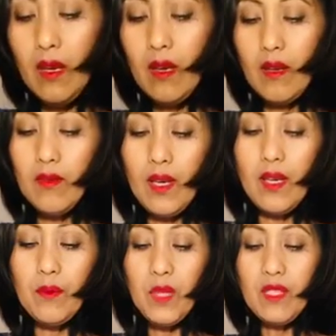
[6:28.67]
And
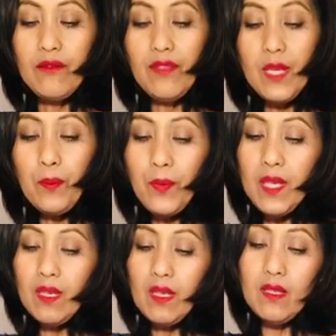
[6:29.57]
then I'm gonna flip
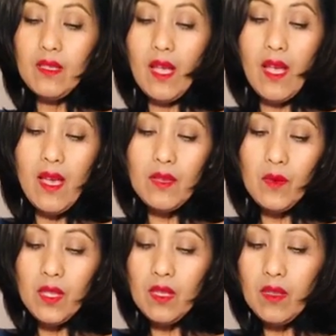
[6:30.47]
this and
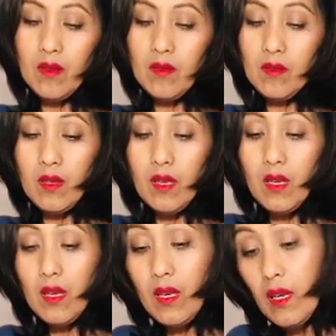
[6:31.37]
I'm gonna
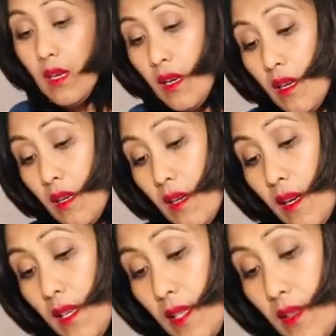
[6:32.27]

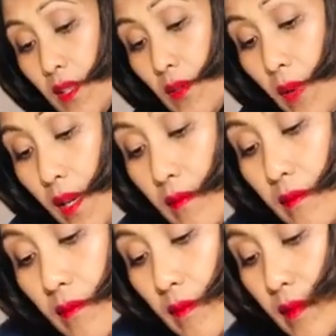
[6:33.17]
cut it this
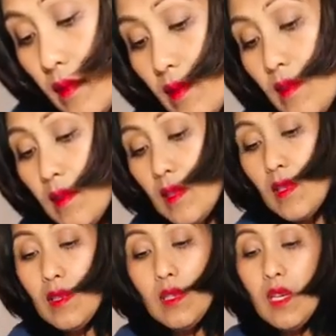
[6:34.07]
way.
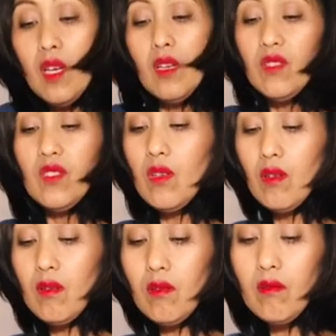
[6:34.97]

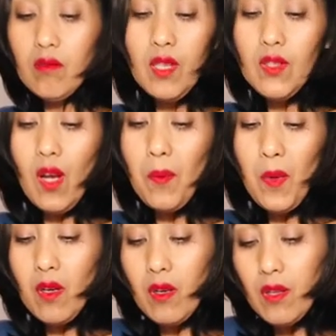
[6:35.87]
So it's
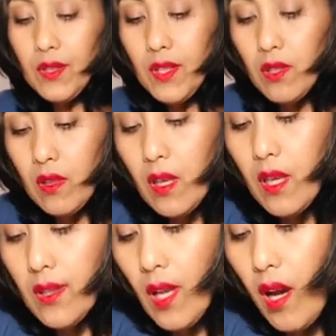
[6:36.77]
all to you
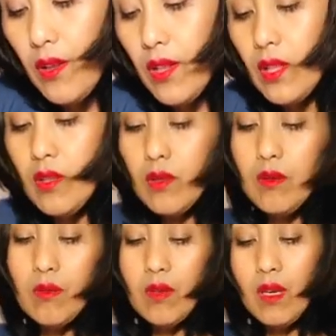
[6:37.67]
guys. How do you